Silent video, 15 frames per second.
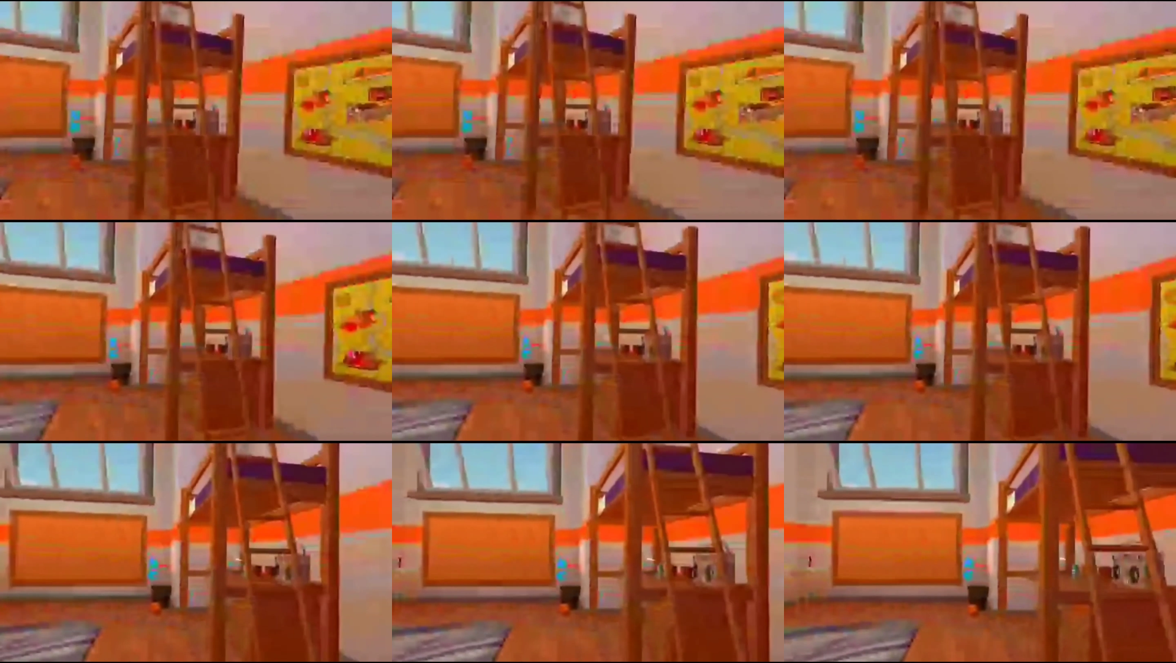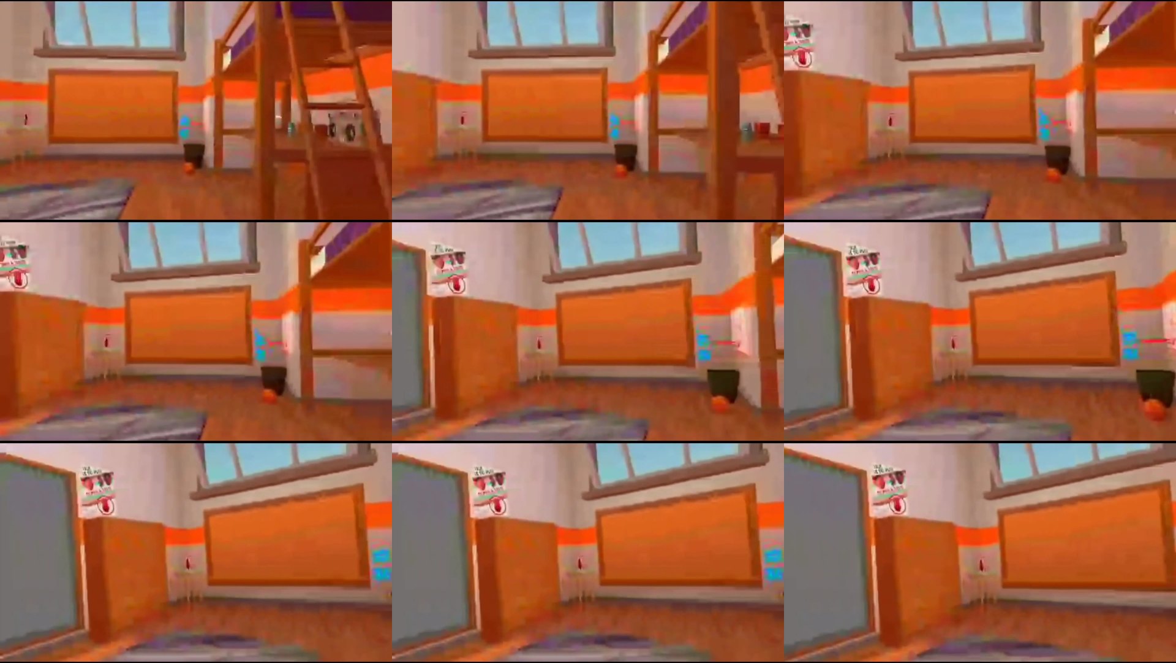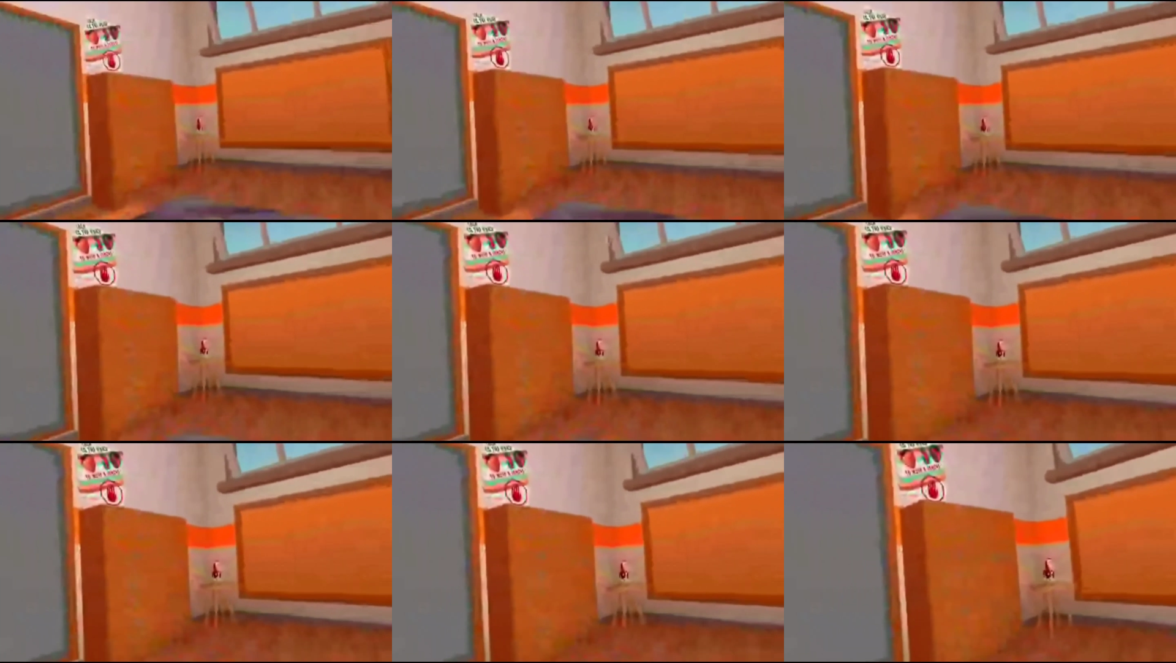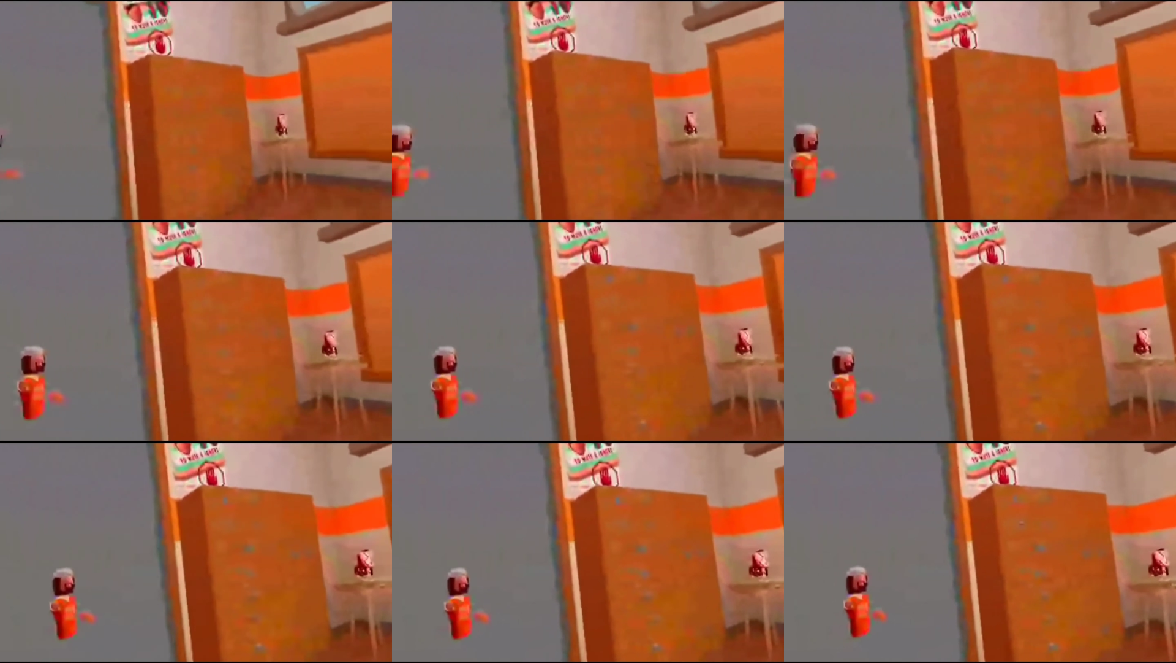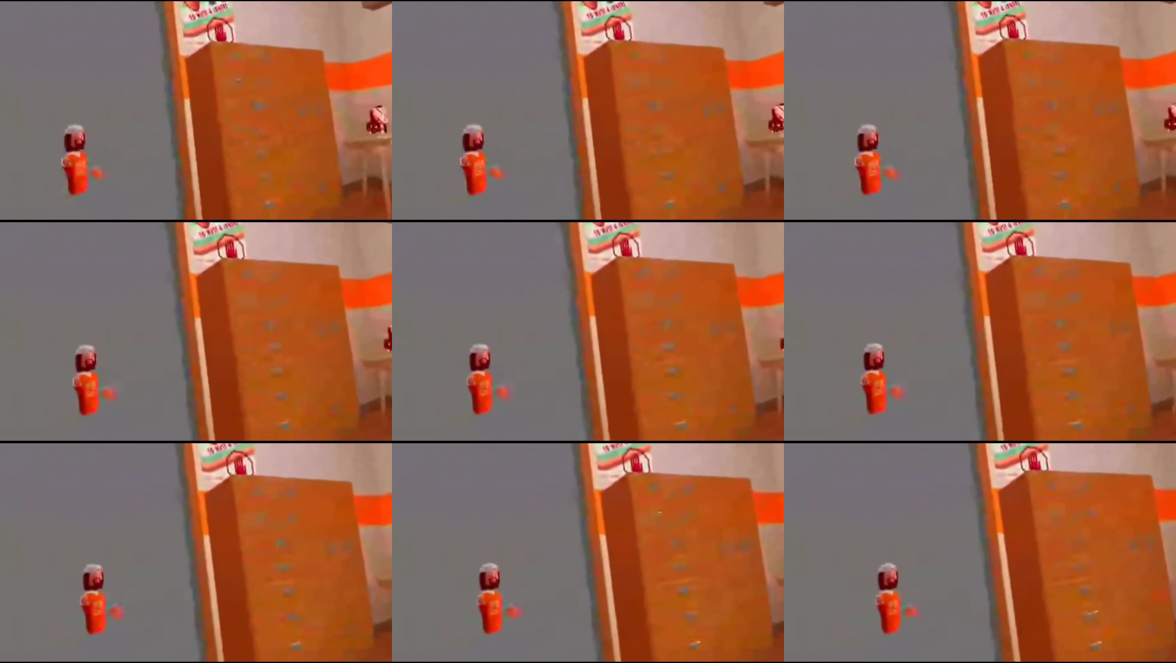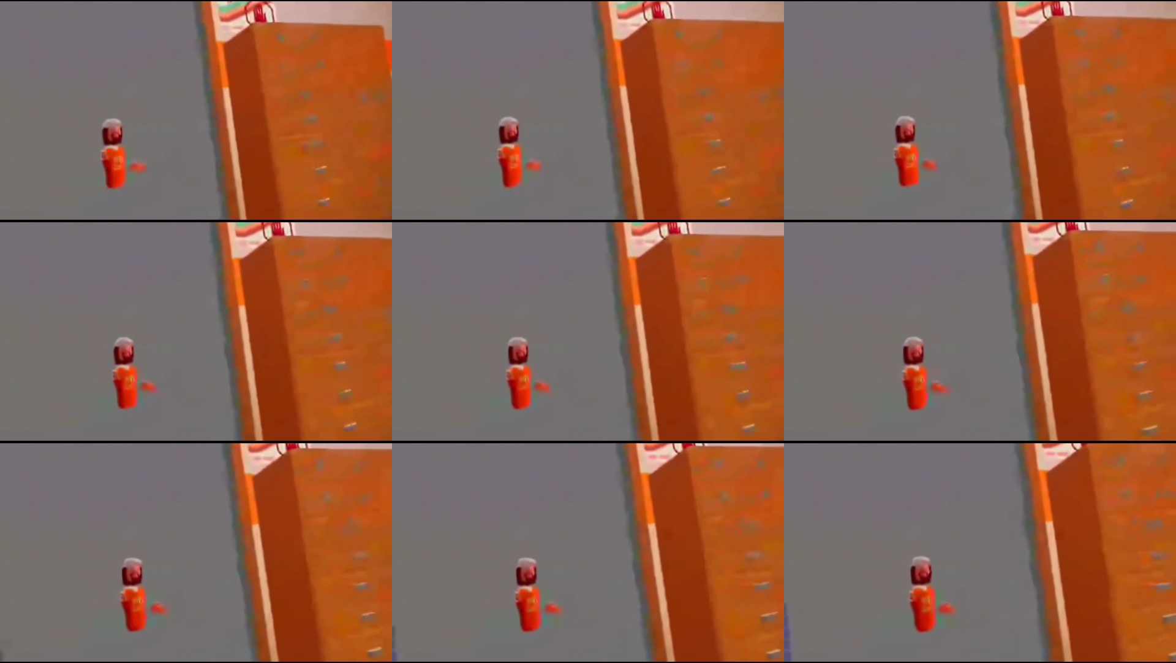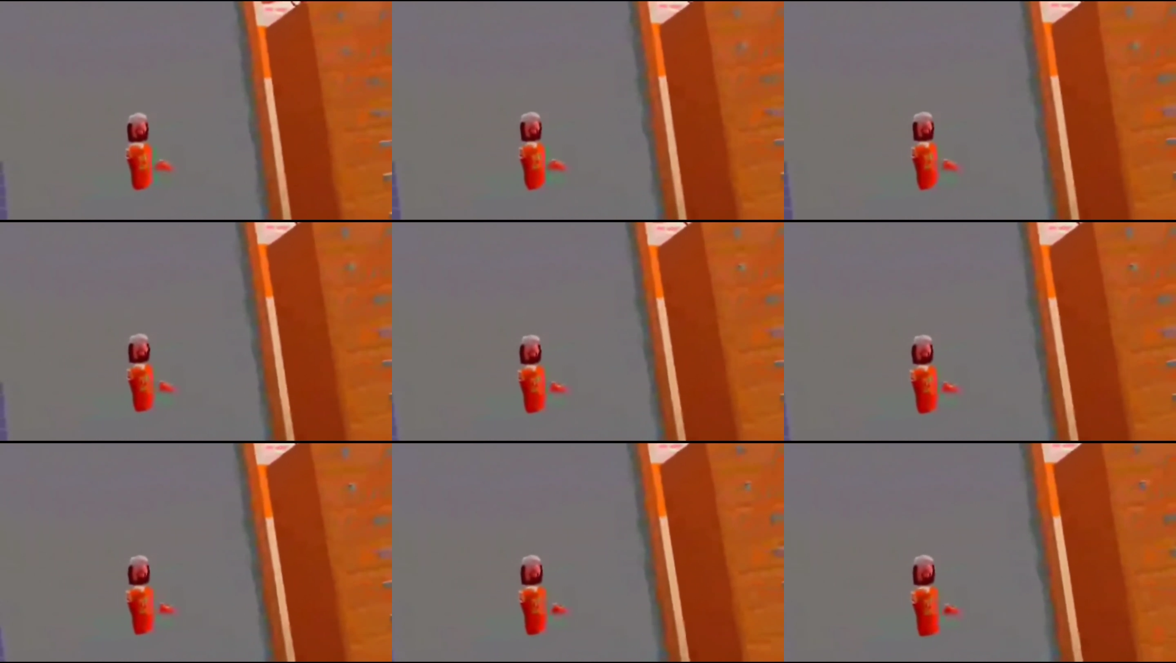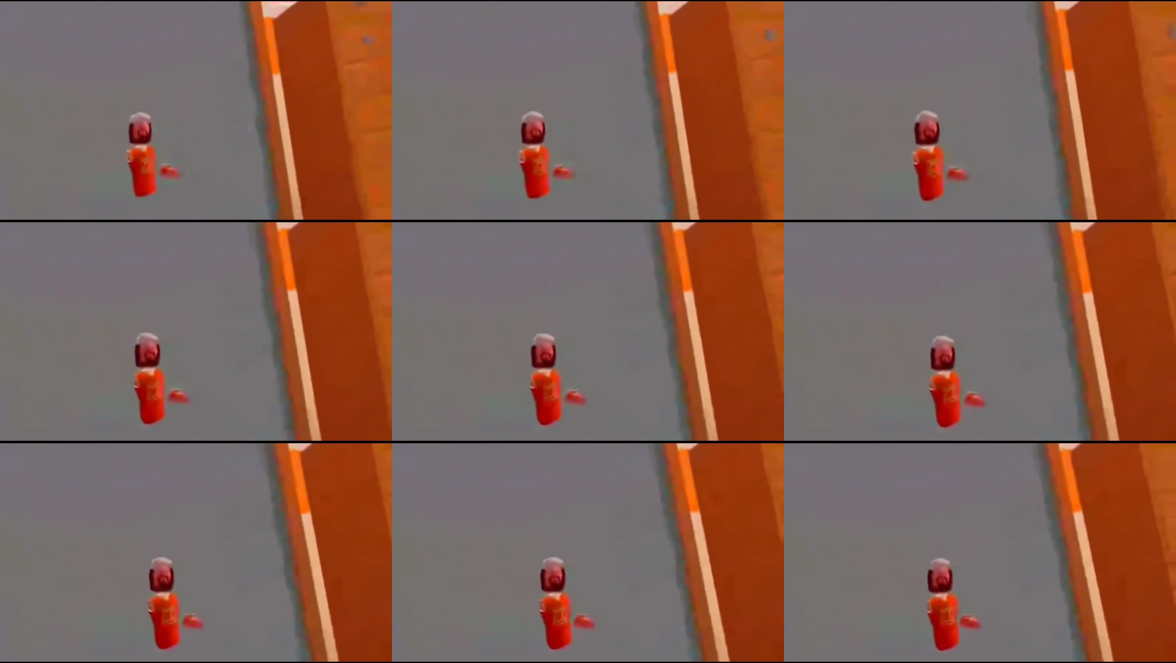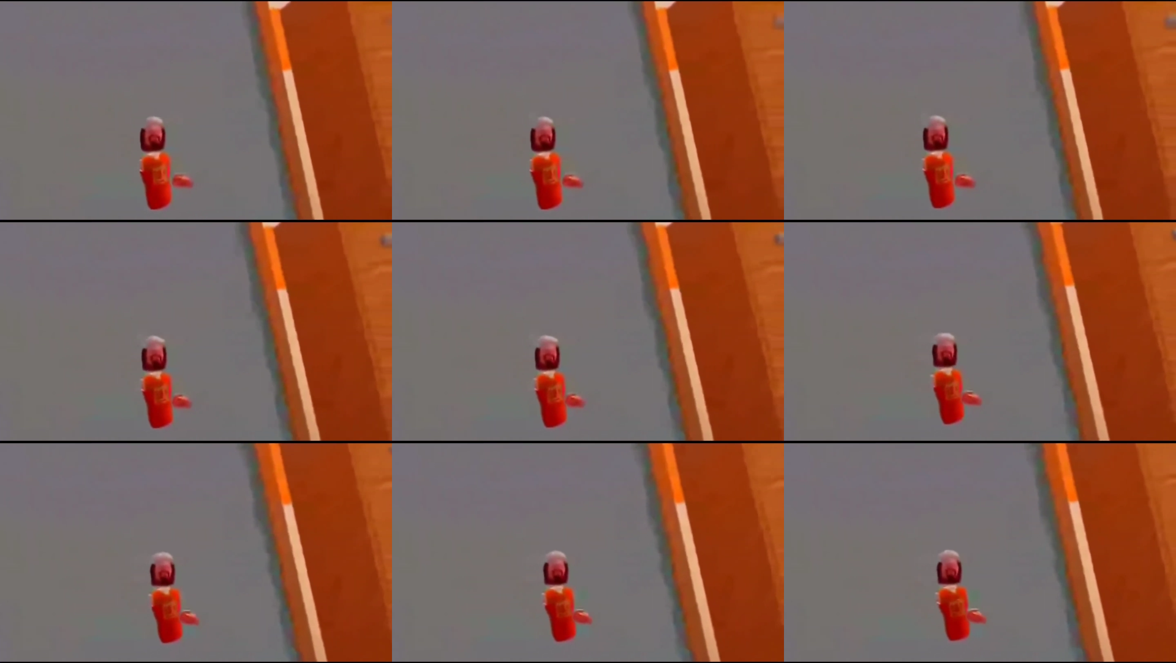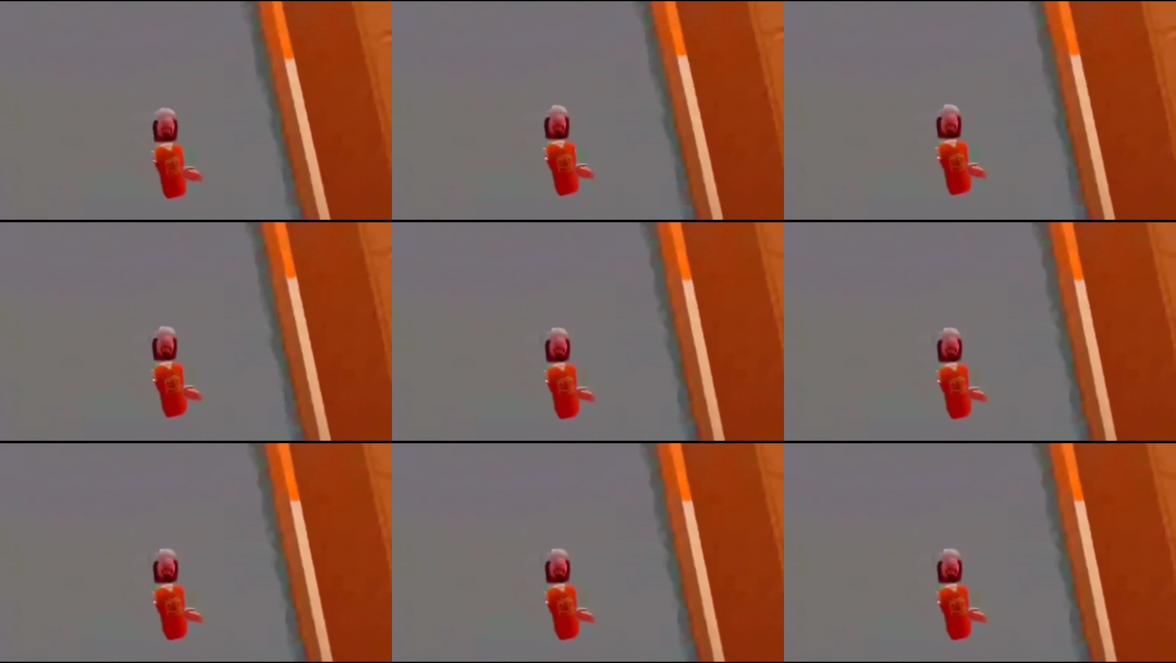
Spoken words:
No face is visible, so there are no lips to read.